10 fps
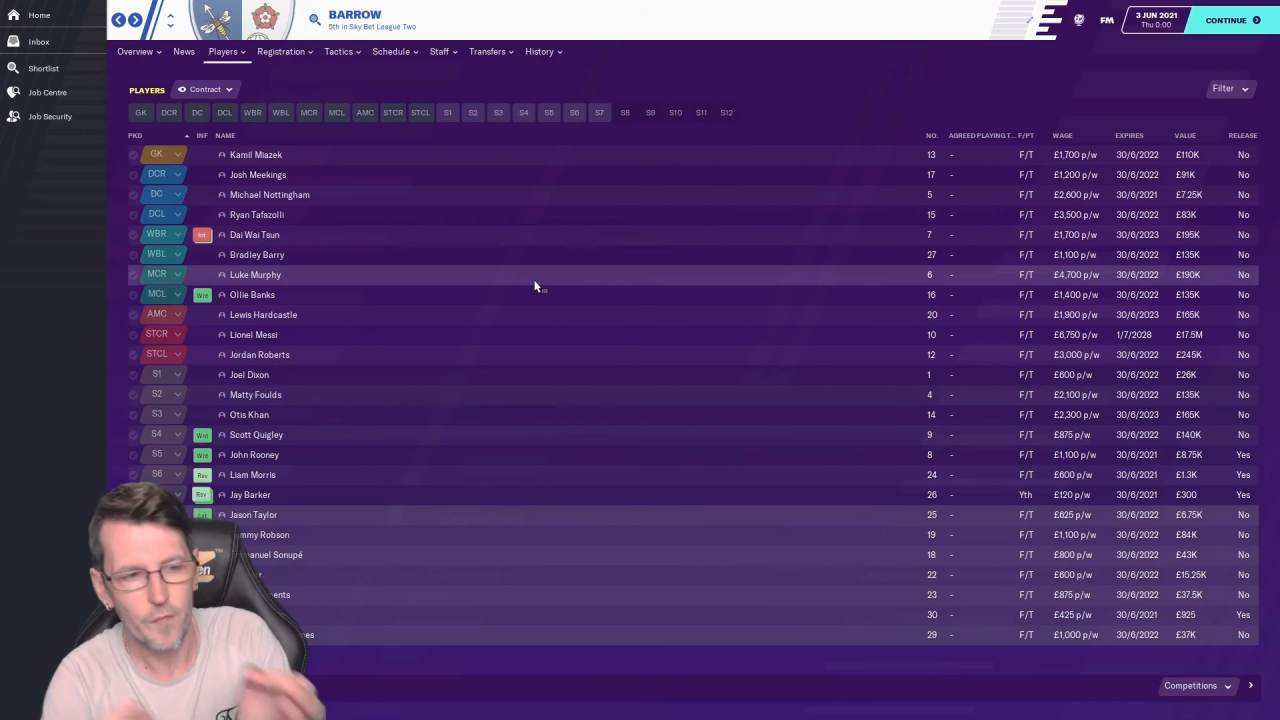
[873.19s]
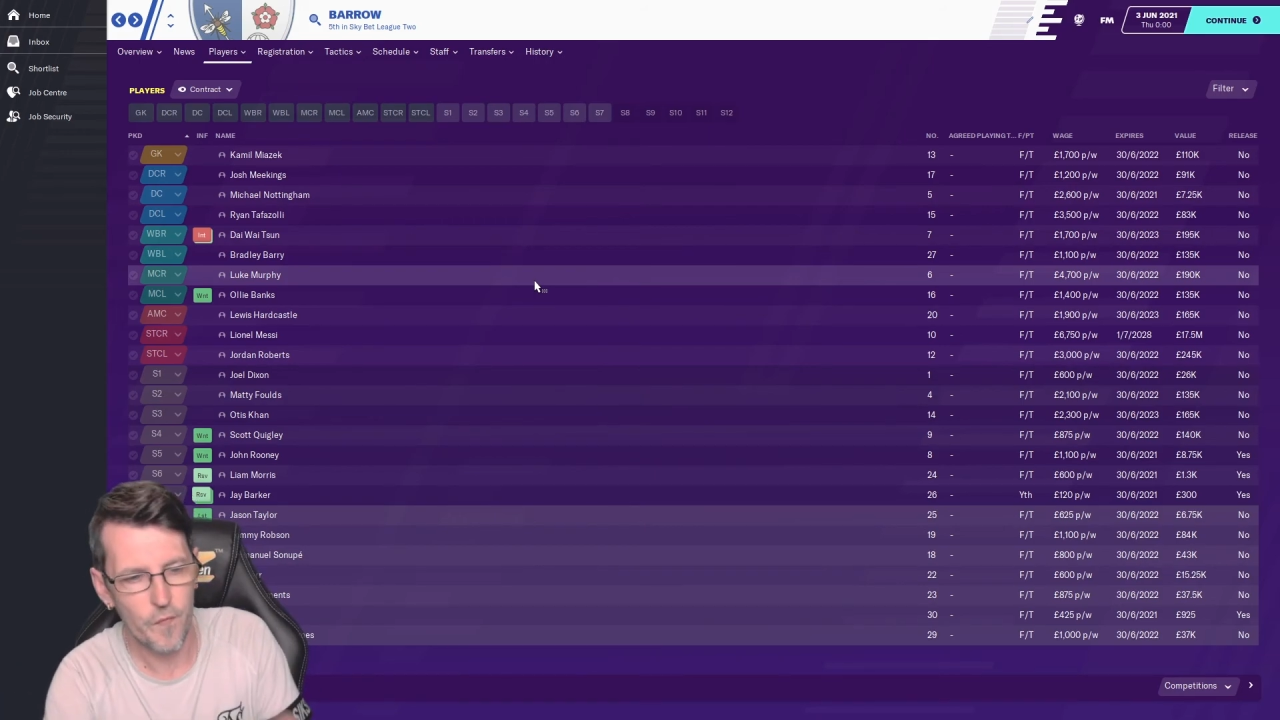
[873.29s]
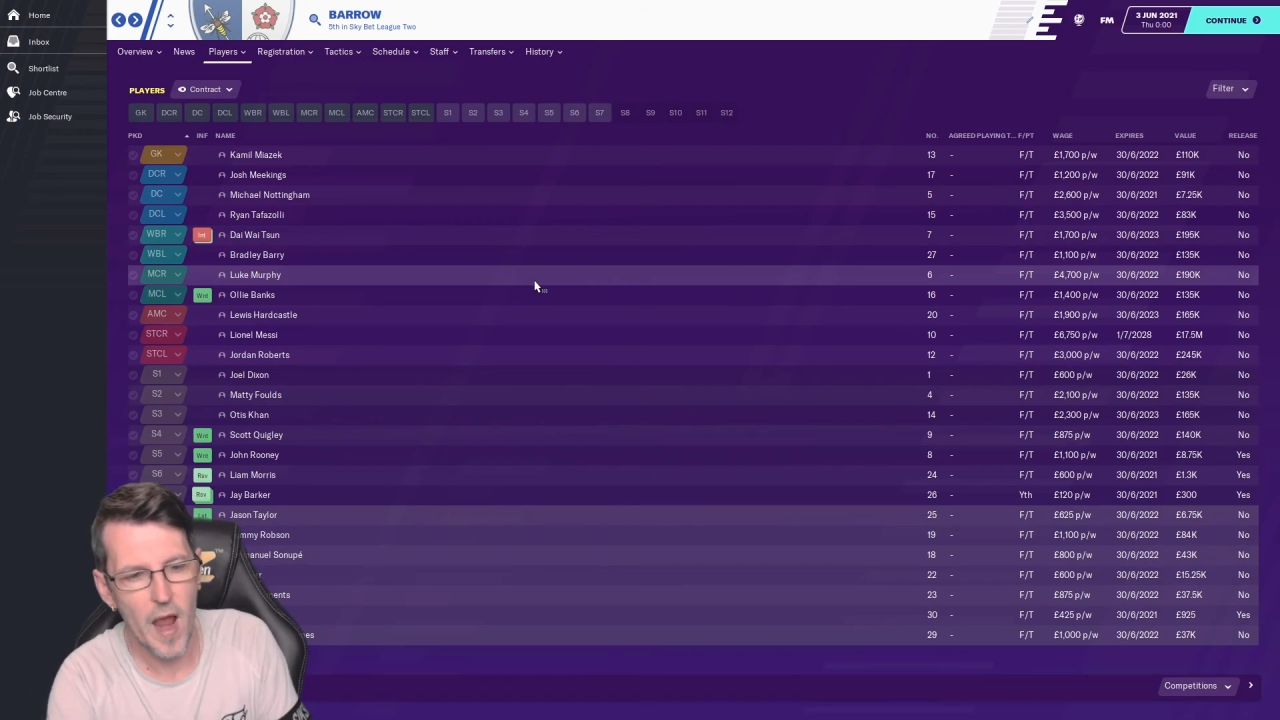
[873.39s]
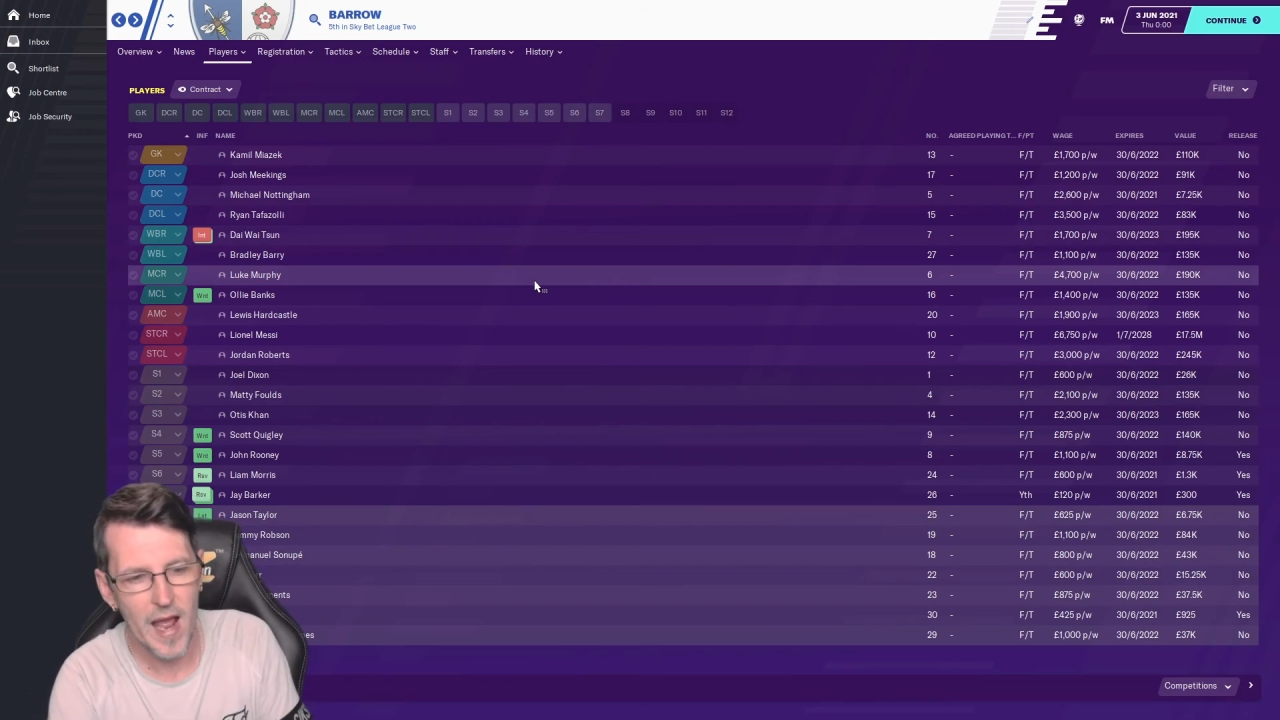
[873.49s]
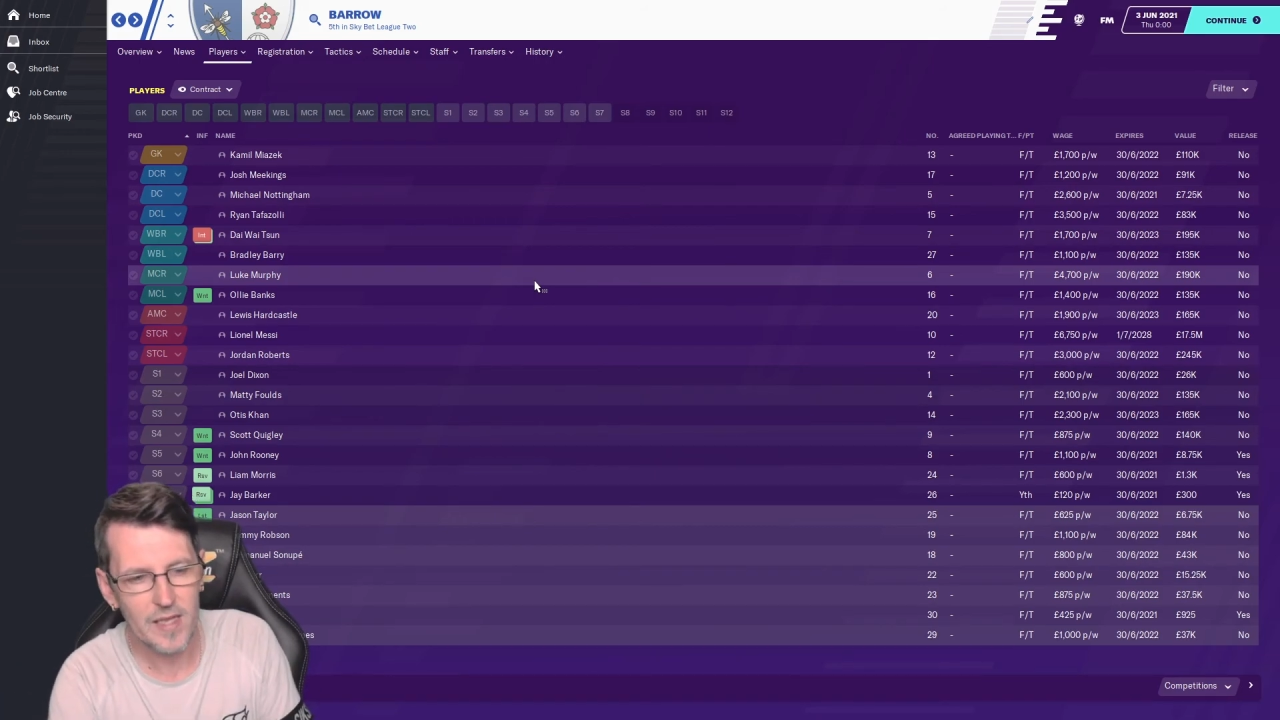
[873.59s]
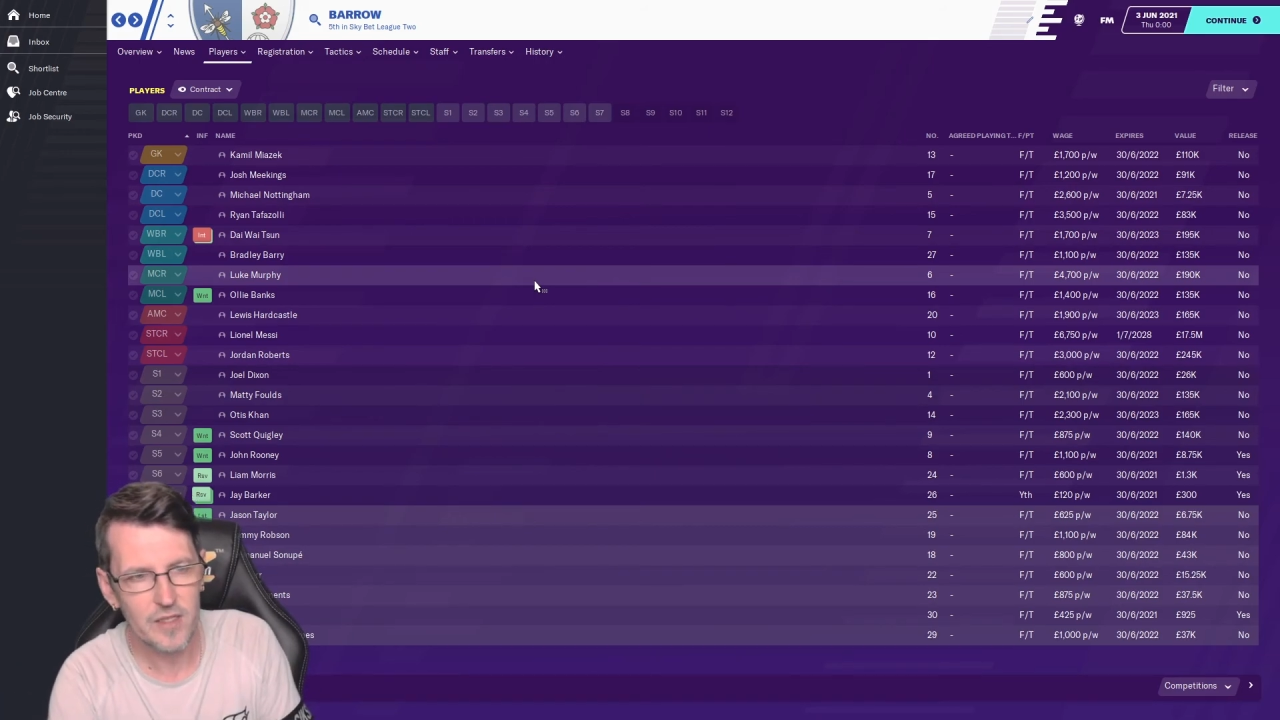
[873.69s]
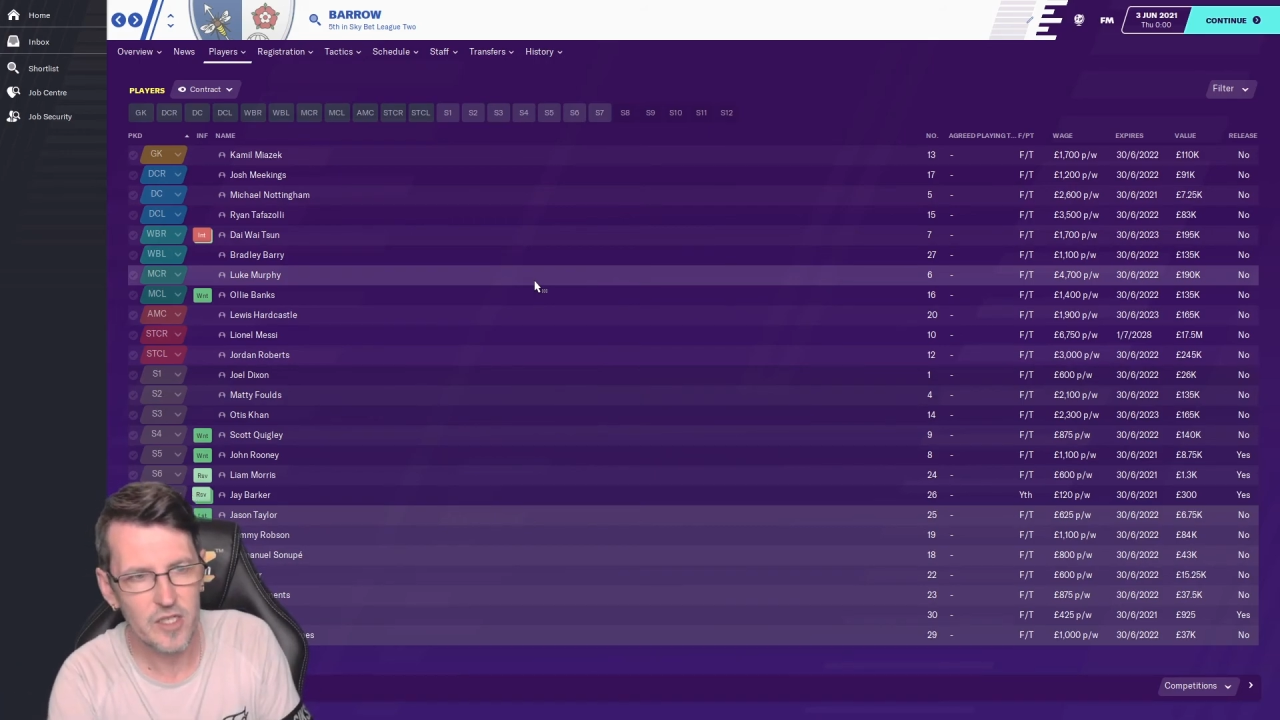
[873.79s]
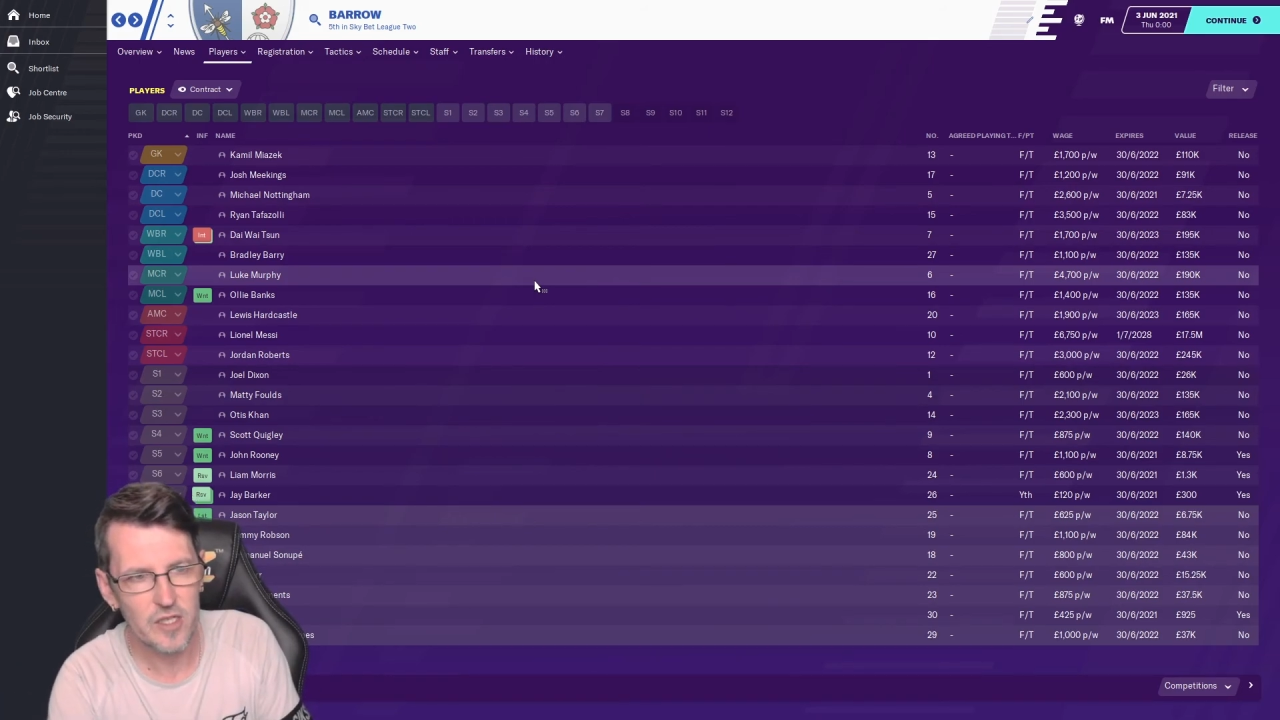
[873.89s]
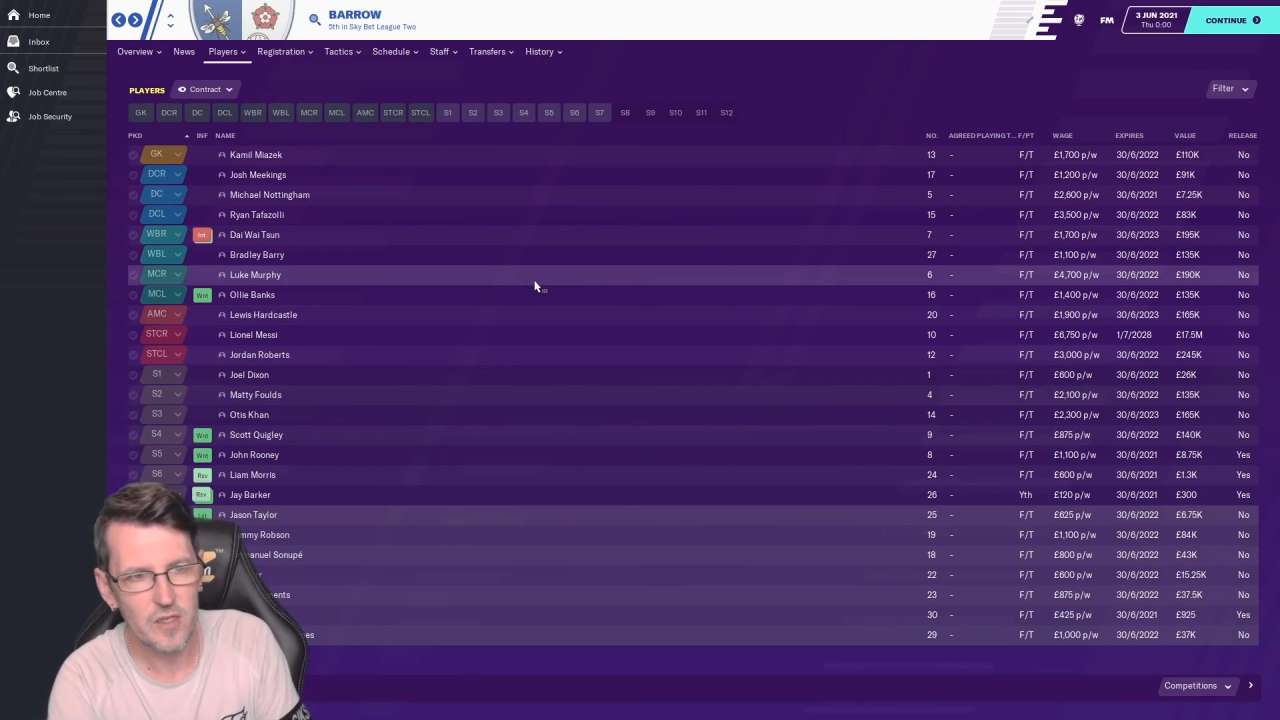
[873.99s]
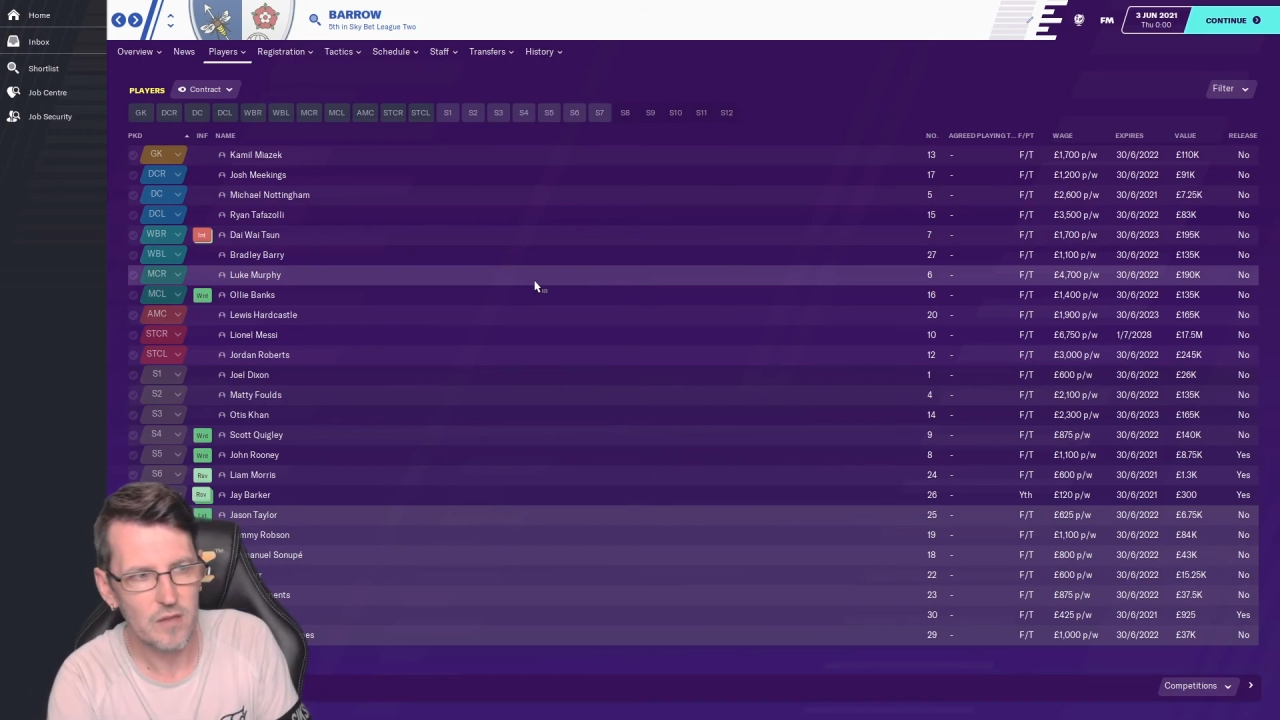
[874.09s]

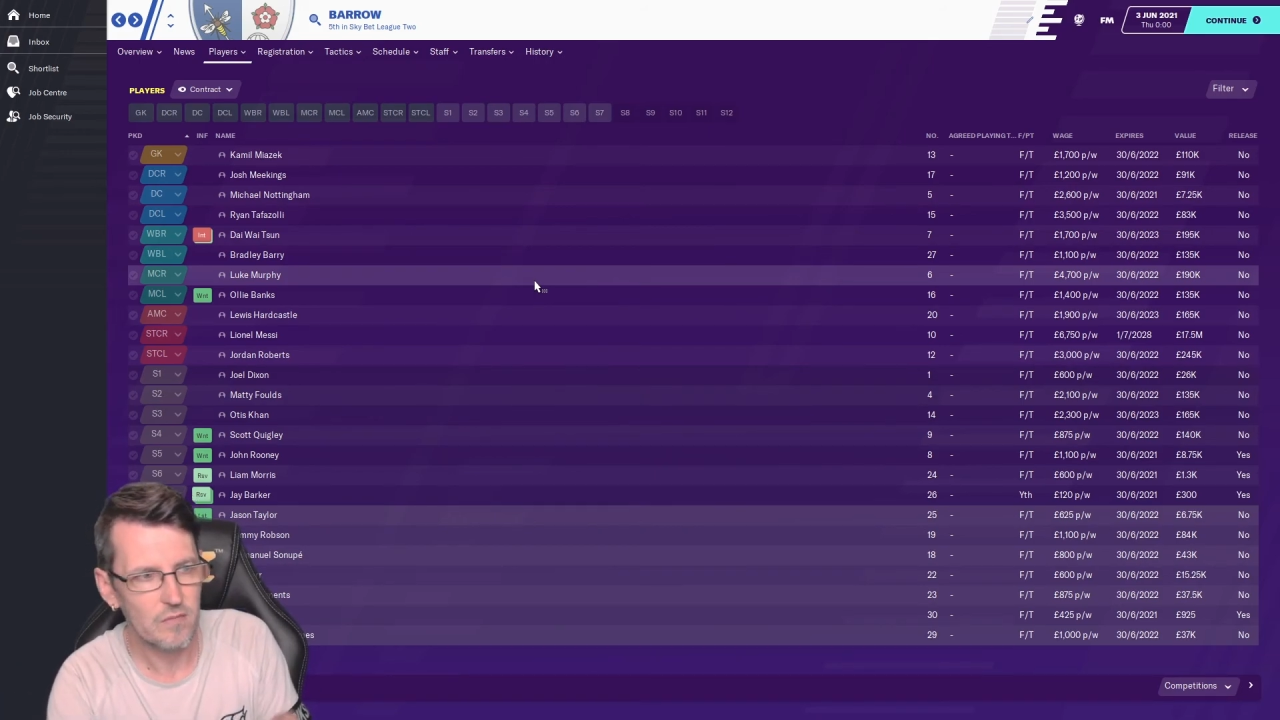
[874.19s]
France,